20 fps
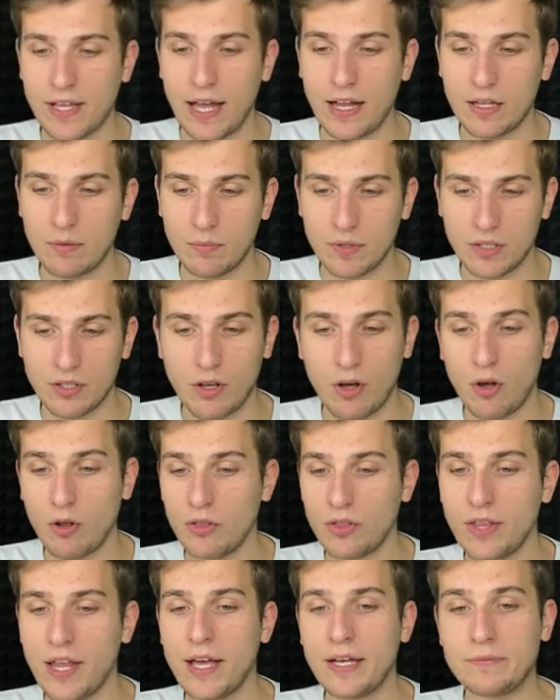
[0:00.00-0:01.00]
element
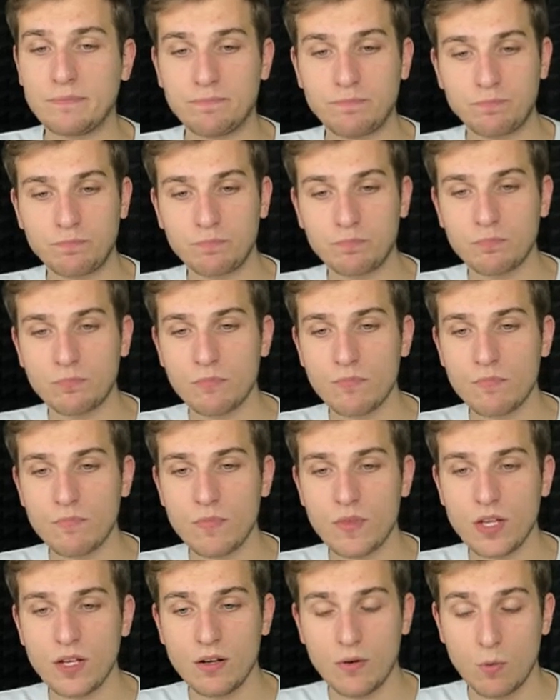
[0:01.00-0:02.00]
on the
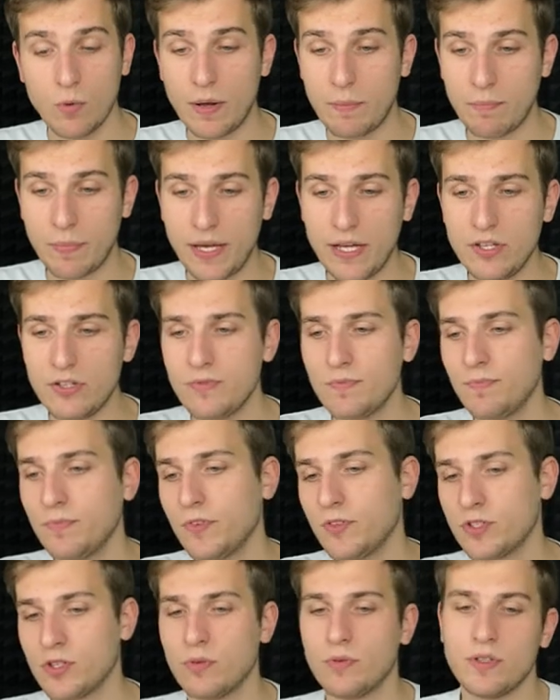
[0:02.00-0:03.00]
web page,
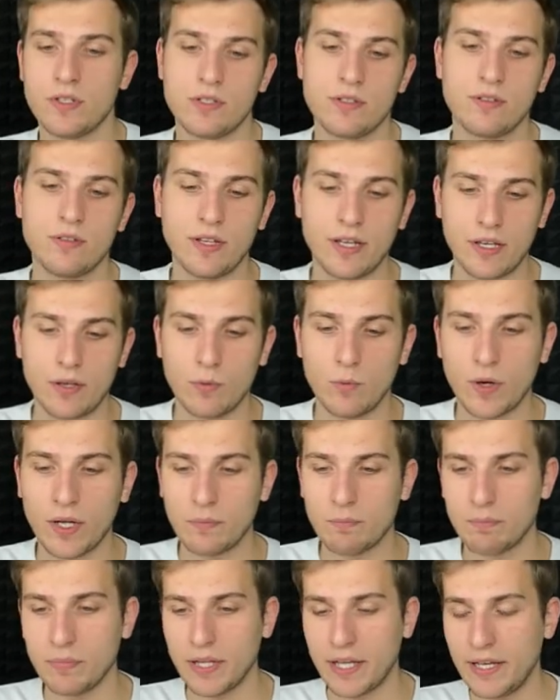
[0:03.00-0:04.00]
so it's like
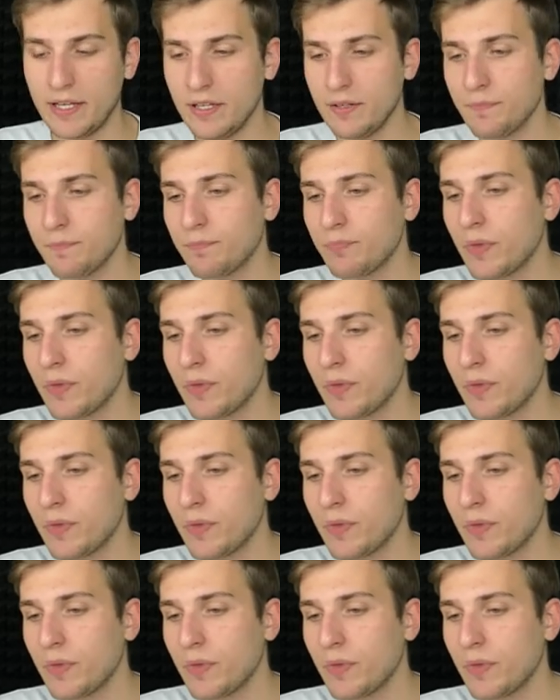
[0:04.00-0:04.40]
one plate,